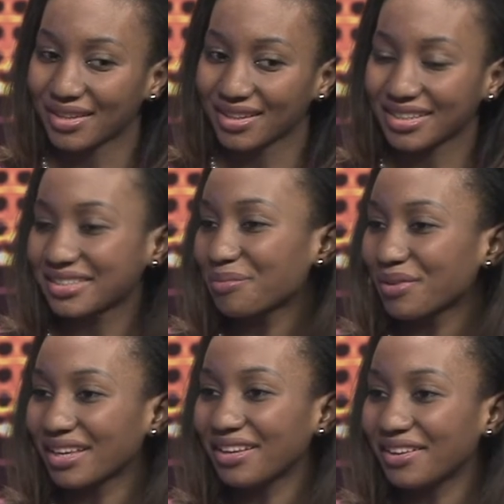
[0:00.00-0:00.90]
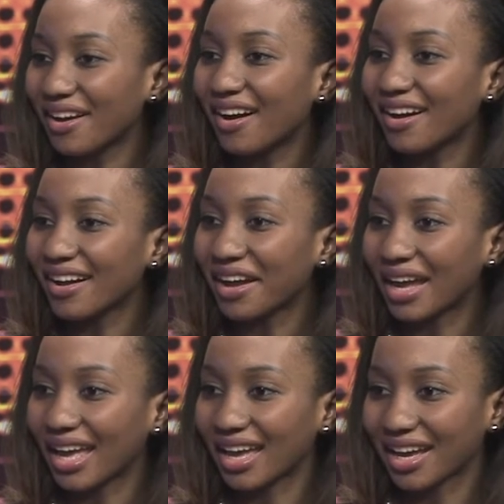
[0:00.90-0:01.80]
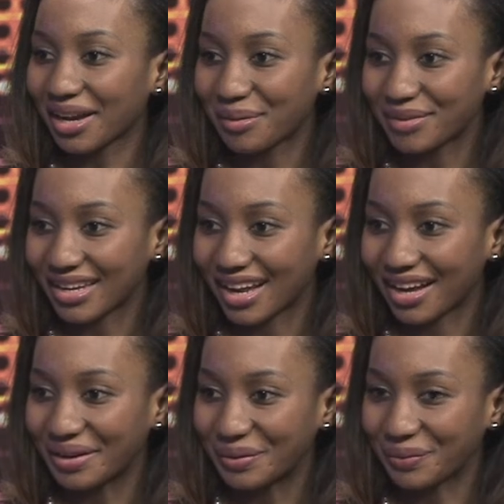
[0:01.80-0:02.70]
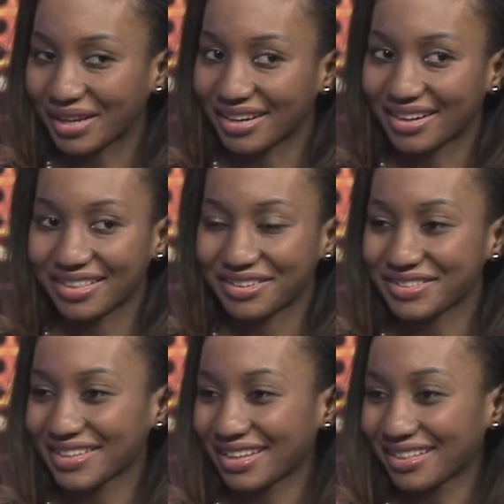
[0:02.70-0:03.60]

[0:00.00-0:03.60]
because being young and coming out where there's like